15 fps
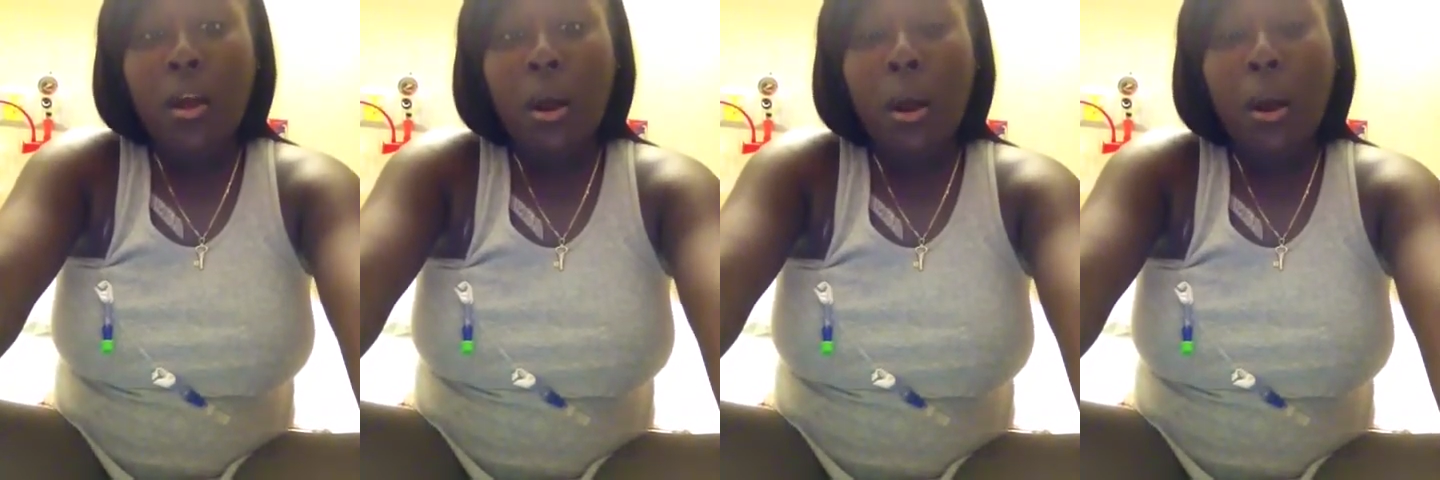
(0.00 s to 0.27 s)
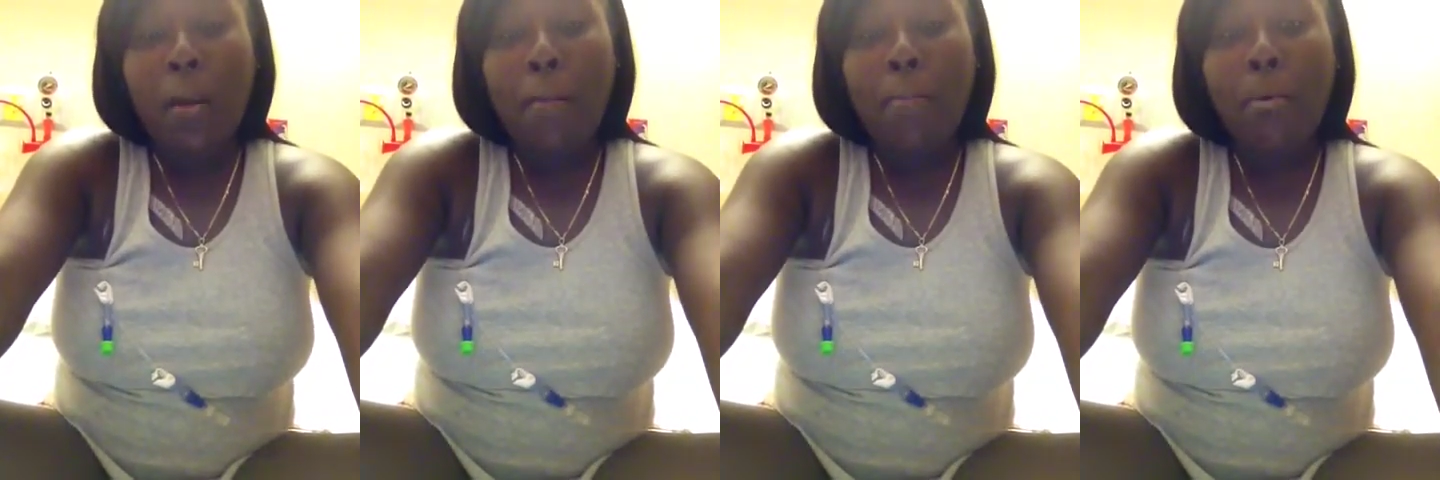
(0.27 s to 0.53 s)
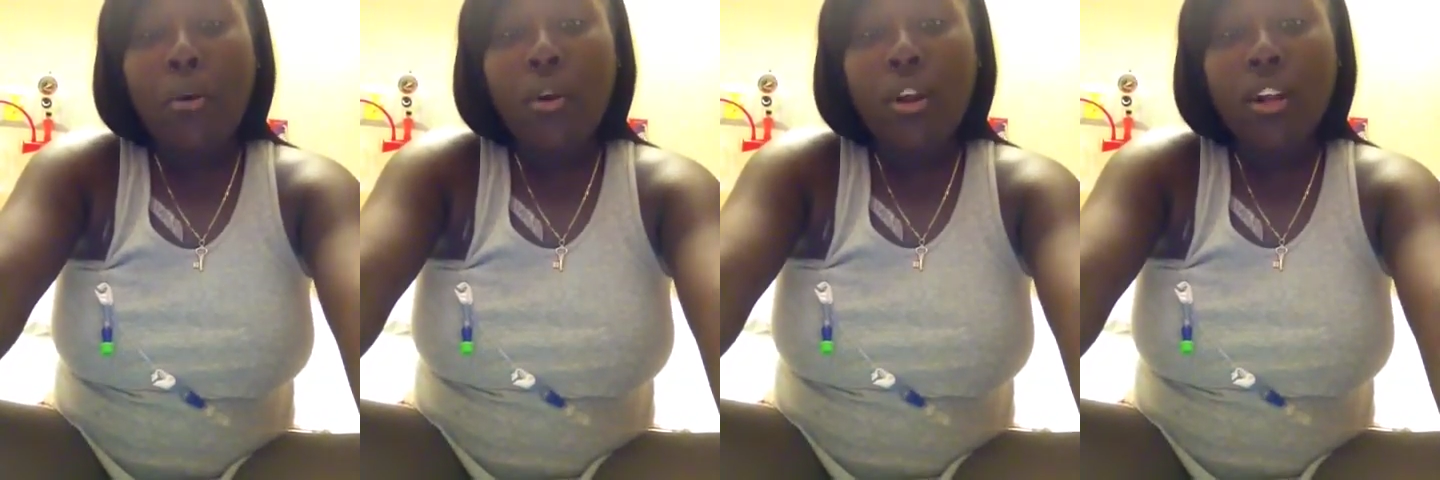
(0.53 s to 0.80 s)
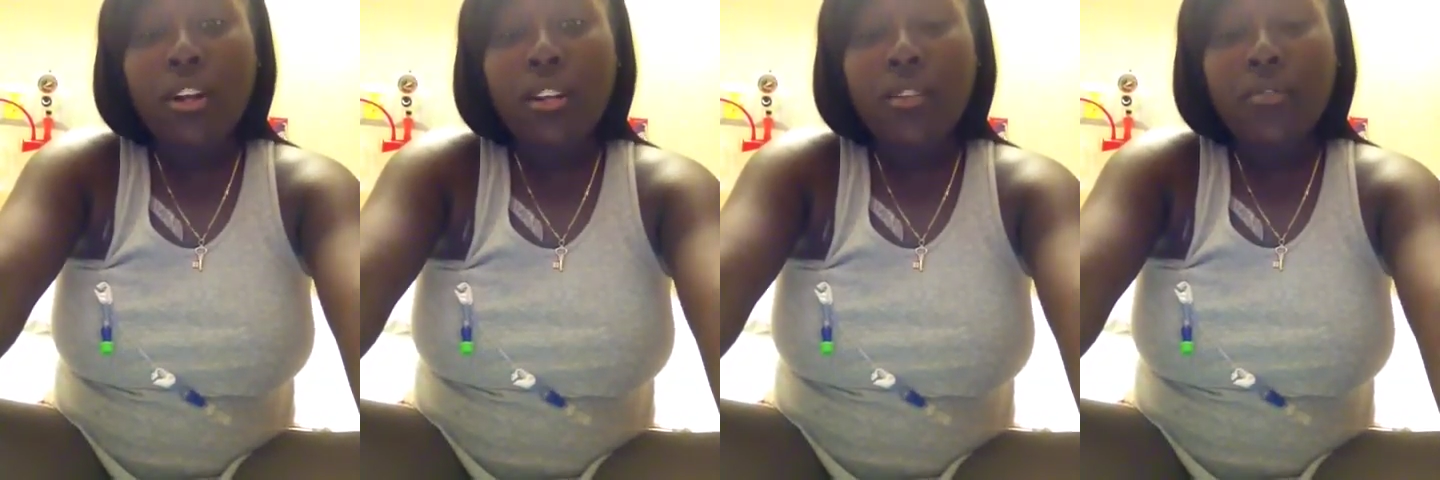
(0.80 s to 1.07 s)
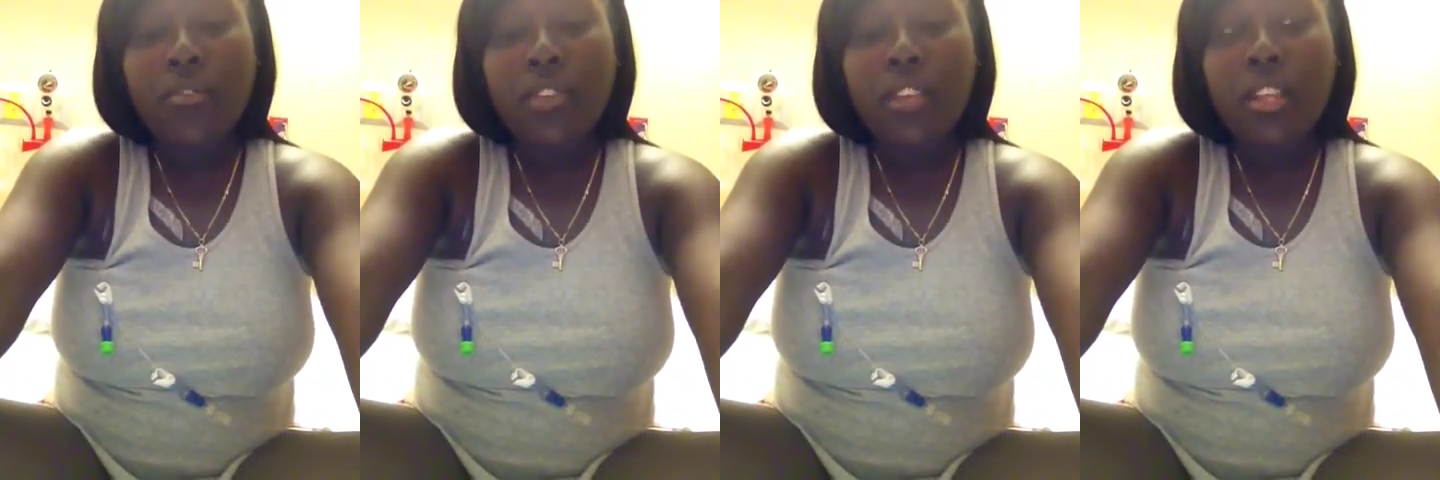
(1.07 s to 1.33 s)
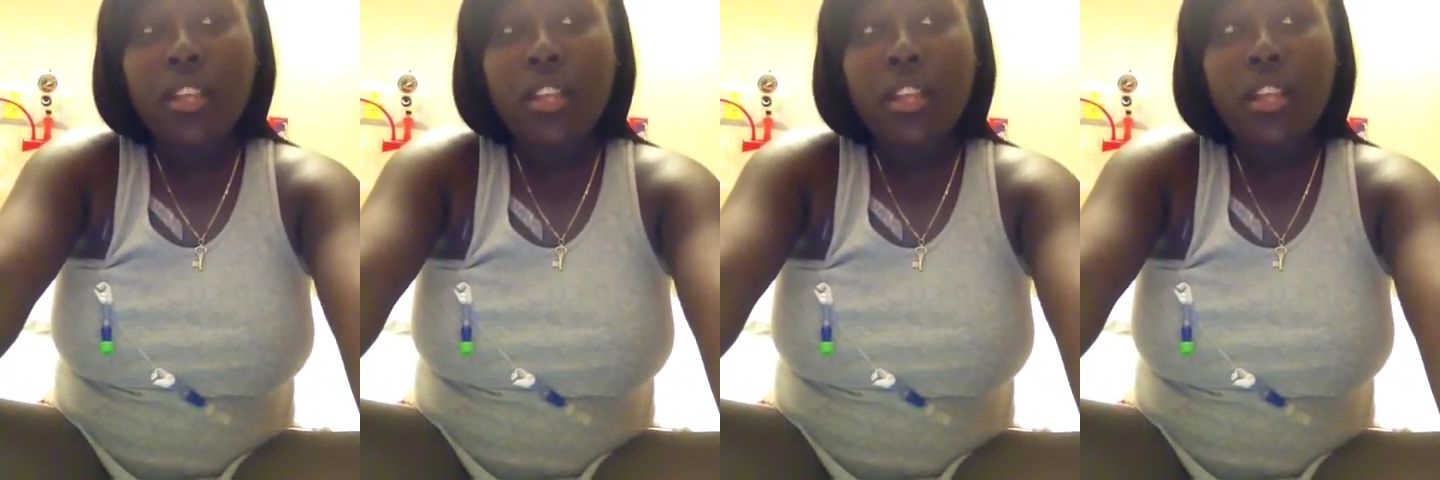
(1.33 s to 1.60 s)
A port
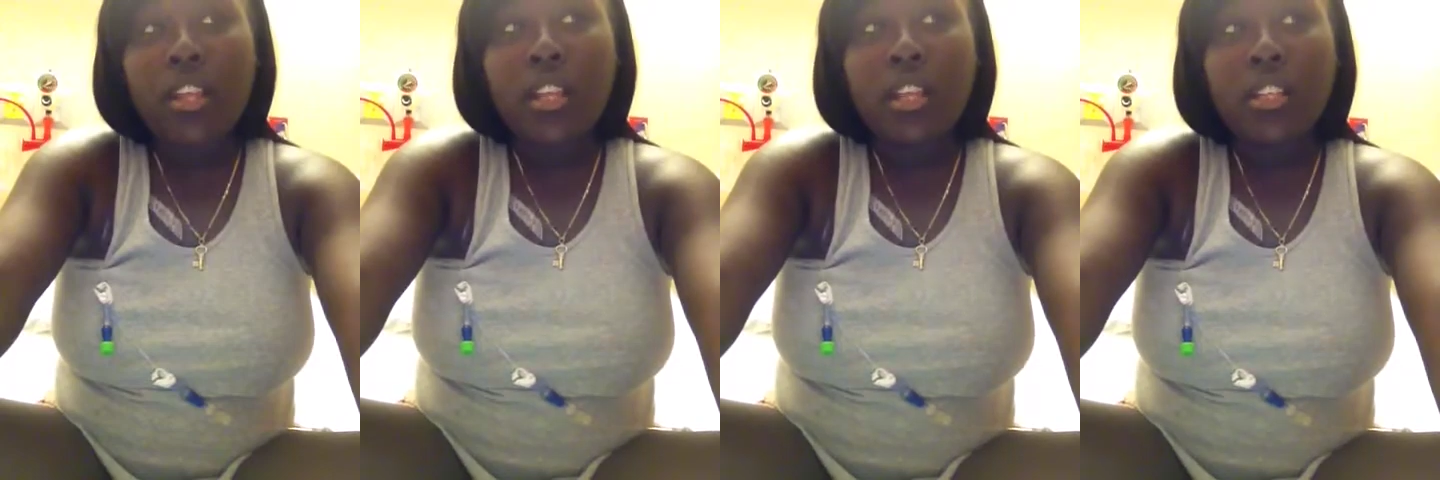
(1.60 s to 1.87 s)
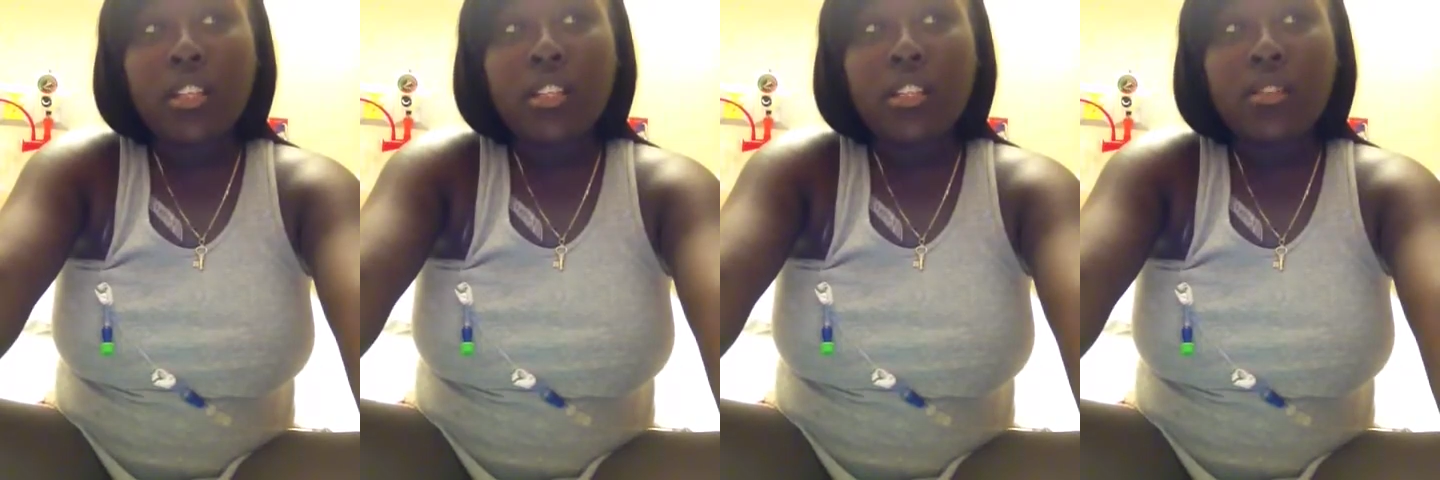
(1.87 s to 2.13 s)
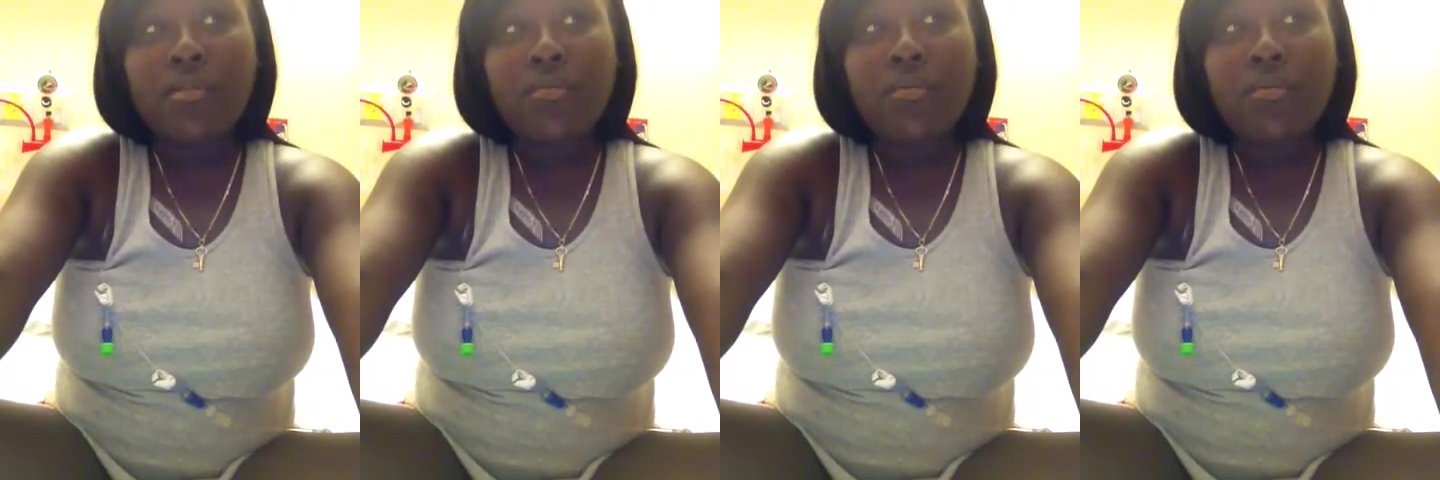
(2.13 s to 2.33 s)
is,